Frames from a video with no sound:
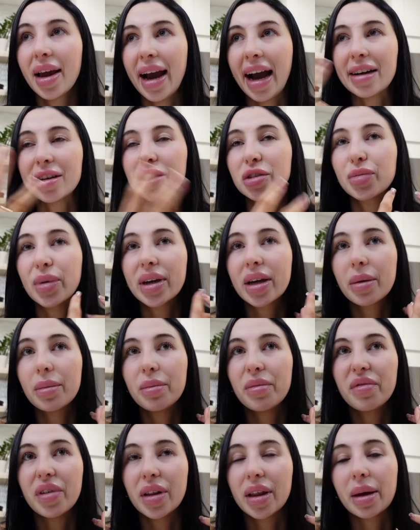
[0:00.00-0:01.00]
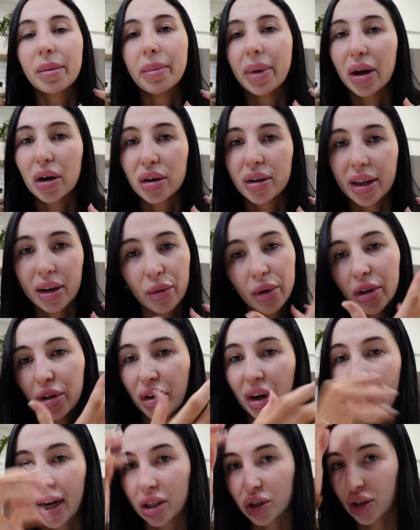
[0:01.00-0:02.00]
just wake up feeling better. Like when
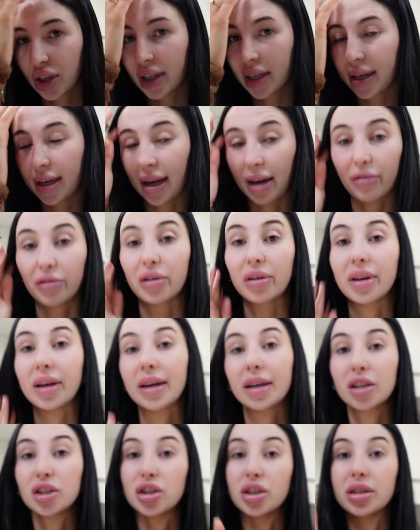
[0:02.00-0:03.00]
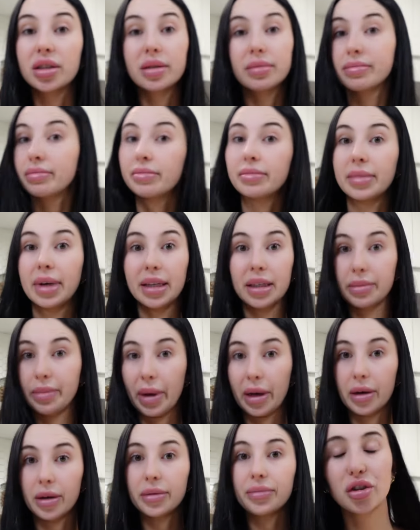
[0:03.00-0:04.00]
you're hydrated, everything is just, it's
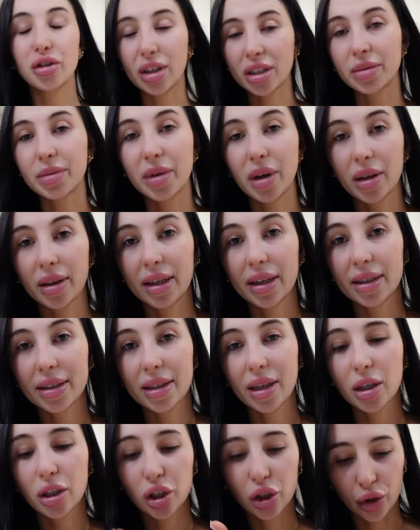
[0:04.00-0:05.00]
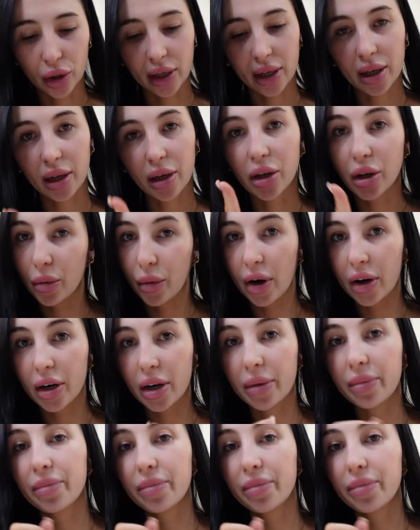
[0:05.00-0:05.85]
better. Trust me on this, drink your water.